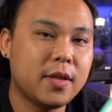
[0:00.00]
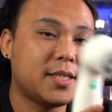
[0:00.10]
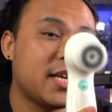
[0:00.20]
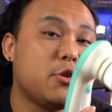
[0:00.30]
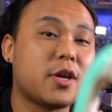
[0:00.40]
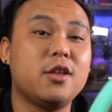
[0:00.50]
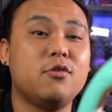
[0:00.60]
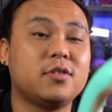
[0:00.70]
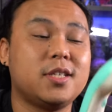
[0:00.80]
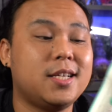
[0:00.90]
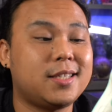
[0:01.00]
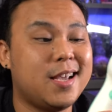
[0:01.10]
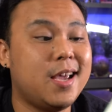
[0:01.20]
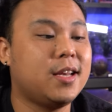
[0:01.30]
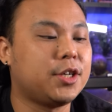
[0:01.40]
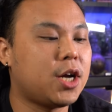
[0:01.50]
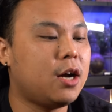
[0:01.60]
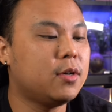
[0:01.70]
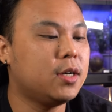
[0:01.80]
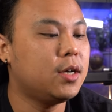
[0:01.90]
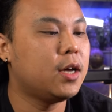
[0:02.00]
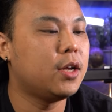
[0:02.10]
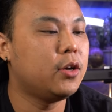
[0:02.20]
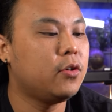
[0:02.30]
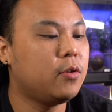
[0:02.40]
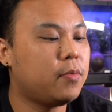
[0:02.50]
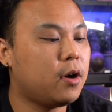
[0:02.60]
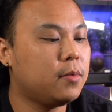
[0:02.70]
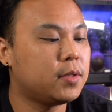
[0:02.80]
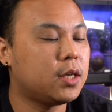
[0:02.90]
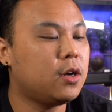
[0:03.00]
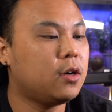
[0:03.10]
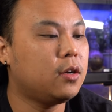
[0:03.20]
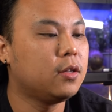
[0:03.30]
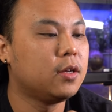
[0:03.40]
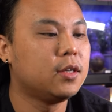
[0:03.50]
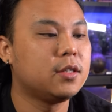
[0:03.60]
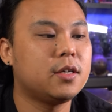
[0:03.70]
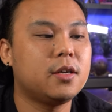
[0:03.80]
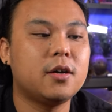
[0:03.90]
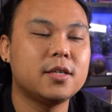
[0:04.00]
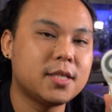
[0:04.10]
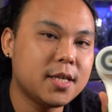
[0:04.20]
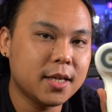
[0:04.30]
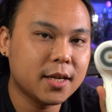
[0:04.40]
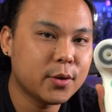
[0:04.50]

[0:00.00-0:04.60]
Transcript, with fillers: That's that you can use this in the shower, no problems at all. Turn on and see.